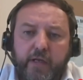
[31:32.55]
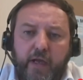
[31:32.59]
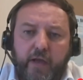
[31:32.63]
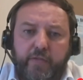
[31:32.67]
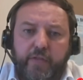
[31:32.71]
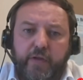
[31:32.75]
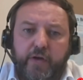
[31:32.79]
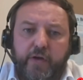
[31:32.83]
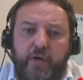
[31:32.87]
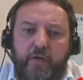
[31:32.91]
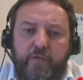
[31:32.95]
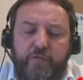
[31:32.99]

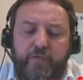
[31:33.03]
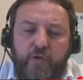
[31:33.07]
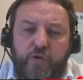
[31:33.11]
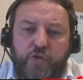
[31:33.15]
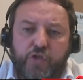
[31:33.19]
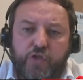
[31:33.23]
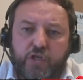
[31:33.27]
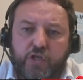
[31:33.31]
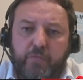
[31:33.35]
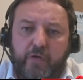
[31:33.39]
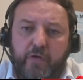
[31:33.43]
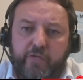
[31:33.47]
in the near
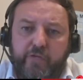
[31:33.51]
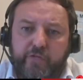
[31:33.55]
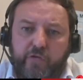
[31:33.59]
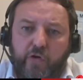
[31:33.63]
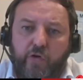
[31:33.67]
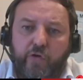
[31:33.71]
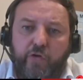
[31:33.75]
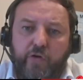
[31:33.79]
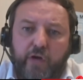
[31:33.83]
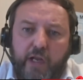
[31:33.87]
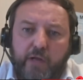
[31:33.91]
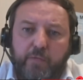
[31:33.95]
future, and we
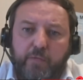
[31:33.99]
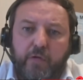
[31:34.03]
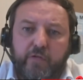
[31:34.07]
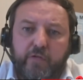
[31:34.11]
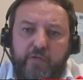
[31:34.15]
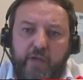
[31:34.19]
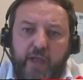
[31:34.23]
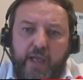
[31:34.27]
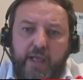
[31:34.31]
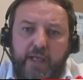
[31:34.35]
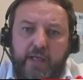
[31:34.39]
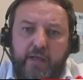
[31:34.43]
certainly will
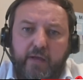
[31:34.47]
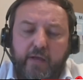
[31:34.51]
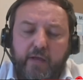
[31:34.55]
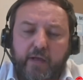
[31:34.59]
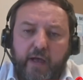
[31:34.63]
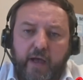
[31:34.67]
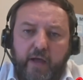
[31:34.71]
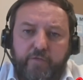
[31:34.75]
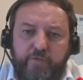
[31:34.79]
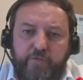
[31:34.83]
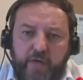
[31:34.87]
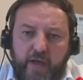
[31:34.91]
take
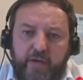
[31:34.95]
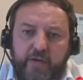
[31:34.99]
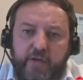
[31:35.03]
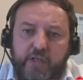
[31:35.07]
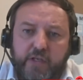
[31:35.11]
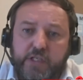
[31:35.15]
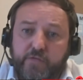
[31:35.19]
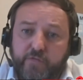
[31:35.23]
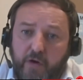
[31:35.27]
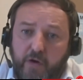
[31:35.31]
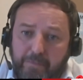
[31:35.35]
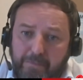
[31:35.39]

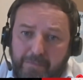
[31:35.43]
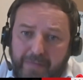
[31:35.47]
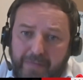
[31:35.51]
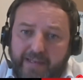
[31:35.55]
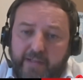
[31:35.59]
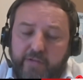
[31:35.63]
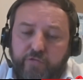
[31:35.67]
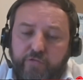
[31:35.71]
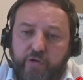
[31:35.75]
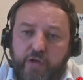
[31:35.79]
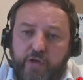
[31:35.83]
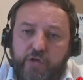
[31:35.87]
advantage of our
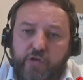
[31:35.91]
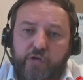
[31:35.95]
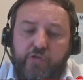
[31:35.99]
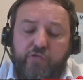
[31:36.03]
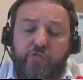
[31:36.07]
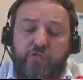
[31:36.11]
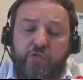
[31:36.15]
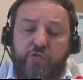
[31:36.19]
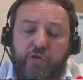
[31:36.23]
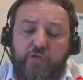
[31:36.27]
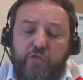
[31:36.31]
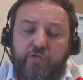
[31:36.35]
military
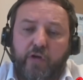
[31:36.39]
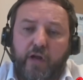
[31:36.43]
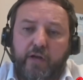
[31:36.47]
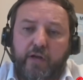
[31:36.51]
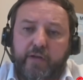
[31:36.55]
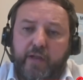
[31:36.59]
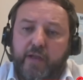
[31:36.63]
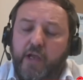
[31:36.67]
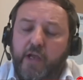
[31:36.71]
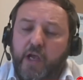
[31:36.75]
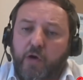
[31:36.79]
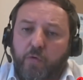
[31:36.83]

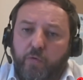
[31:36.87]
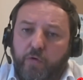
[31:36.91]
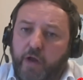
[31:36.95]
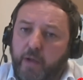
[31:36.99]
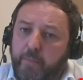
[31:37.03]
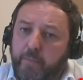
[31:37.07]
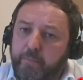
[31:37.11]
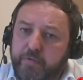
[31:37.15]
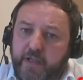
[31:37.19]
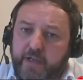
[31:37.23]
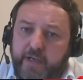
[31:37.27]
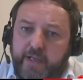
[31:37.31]
neutrality. We're
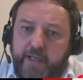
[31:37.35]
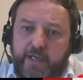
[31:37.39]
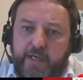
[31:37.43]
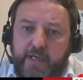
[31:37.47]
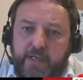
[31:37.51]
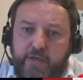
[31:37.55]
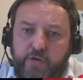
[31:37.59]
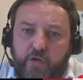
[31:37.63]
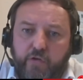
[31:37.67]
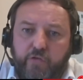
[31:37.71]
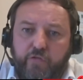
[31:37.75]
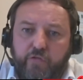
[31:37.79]
not
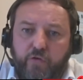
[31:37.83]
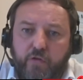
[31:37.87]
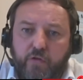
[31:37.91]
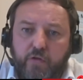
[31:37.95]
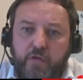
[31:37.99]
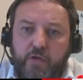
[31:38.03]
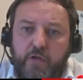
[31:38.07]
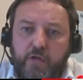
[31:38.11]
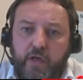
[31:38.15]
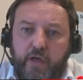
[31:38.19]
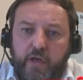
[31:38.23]
politically neutral.